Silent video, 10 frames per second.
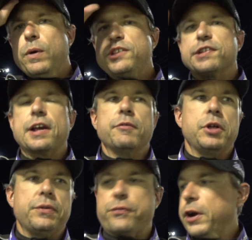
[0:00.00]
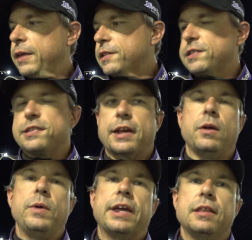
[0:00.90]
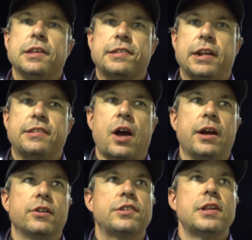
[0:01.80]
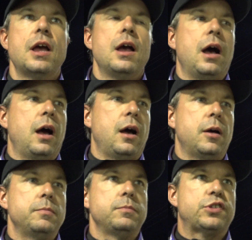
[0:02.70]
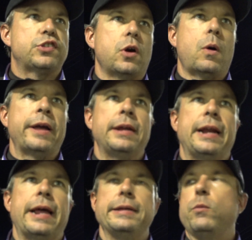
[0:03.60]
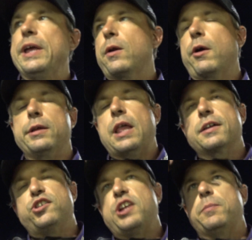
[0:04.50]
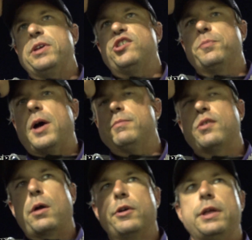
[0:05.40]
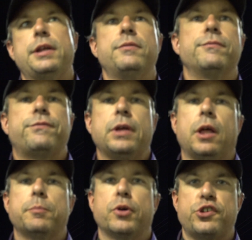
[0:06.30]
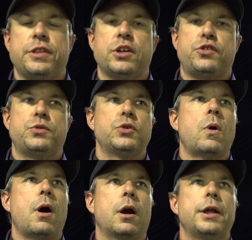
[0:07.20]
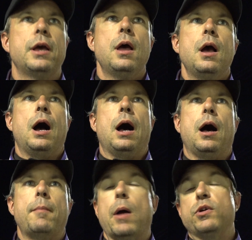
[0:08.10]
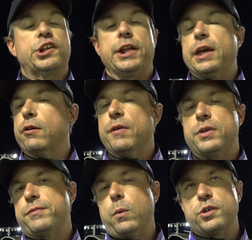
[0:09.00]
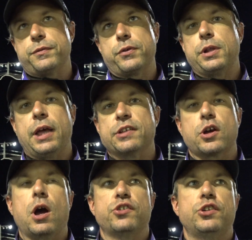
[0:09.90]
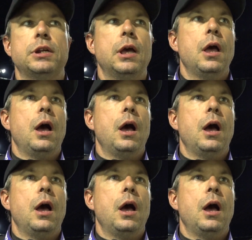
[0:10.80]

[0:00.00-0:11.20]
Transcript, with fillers: We just got really free. That's the second weekend this set of tires. Um, so I and I, we had already locked the championship up, so I really didn't feel like pushing the issue too hard. Um, I wasn't going to get Griffin if it wasn't for the last caution. Really?